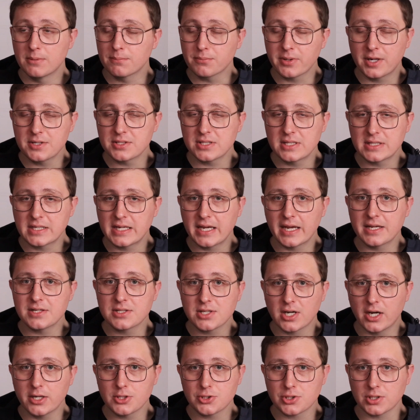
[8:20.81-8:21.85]
President can't
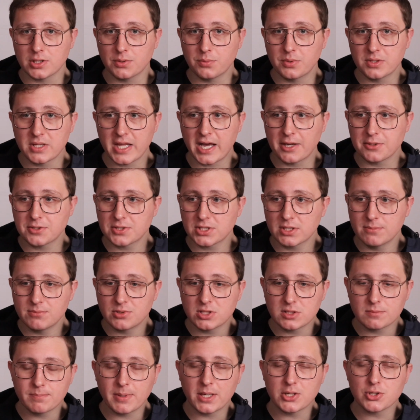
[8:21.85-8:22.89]
touch it without some
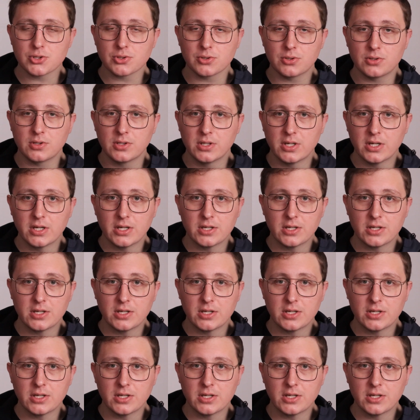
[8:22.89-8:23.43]
special